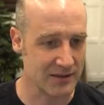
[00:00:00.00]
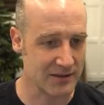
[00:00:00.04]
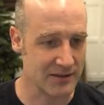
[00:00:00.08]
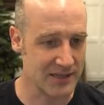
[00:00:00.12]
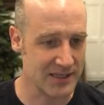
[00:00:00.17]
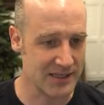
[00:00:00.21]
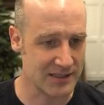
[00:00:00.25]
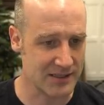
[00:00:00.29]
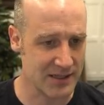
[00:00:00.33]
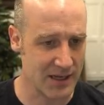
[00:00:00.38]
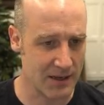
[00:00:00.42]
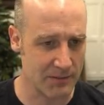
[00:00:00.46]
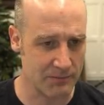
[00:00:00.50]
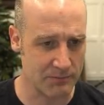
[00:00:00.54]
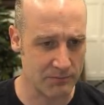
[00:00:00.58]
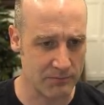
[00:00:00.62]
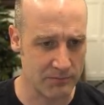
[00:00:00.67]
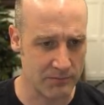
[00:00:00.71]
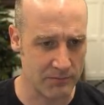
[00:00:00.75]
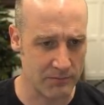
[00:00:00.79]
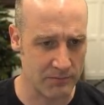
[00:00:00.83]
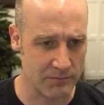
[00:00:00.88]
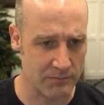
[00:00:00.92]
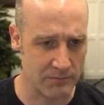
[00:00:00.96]
this
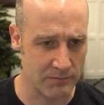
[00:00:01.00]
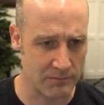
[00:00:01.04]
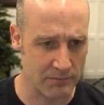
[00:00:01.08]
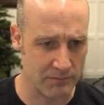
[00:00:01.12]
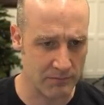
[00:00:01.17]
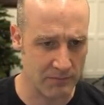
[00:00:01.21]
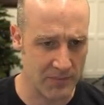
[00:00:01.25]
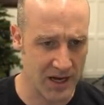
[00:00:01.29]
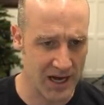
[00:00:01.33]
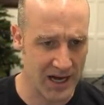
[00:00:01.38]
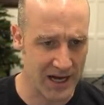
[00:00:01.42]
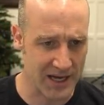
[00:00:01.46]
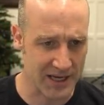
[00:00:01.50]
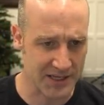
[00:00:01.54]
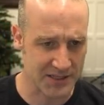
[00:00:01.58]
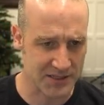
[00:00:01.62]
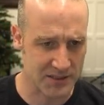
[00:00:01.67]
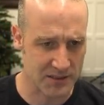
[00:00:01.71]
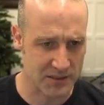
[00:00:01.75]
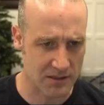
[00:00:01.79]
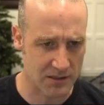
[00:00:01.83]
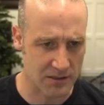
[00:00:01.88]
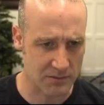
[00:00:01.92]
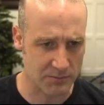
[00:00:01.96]

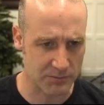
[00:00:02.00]
mask,